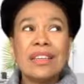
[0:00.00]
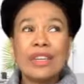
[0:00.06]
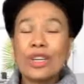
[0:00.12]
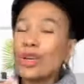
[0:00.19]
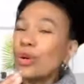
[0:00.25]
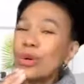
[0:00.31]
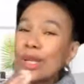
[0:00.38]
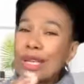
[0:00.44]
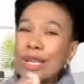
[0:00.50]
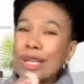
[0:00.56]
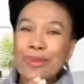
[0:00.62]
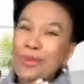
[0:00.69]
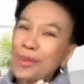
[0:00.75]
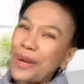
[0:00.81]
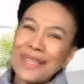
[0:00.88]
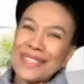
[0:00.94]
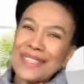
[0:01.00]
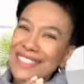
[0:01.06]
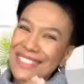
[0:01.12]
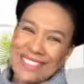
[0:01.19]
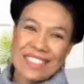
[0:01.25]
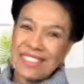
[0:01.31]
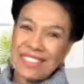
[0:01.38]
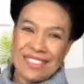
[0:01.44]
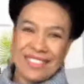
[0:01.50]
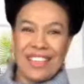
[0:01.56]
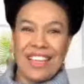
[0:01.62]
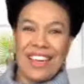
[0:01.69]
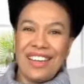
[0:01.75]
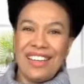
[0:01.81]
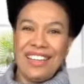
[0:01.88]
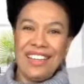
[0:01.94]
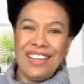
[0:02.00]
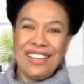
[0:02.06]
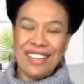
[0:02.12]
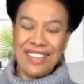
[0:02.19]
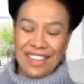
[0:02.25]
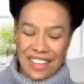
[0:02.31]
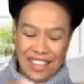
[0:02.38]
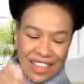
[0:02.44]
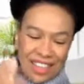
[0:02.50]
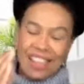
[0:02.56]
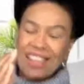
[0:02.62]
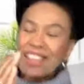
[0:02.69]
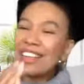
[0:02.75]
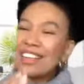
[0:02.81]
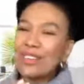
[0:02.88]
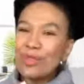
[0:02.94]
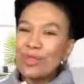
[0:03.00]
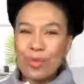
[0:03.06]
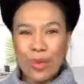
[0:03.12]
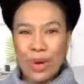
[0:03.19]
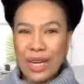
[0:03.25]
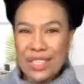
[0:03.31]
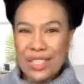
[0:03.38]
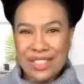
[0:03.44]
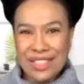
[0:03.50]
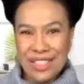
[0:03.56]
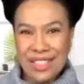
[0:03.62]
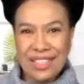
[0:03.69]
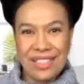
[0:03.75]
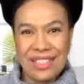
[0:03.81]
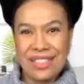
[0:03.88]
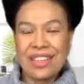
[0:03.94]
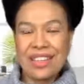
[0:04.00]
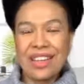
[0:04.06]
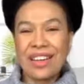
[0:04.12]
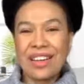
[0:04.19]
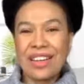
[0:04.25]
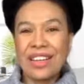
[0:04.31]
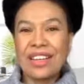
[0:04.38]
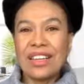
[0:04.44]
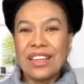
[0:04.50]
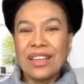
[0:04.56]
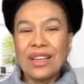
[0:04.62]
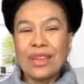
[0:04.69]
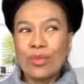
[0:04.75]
cooking what is necessary, eating what is necessary,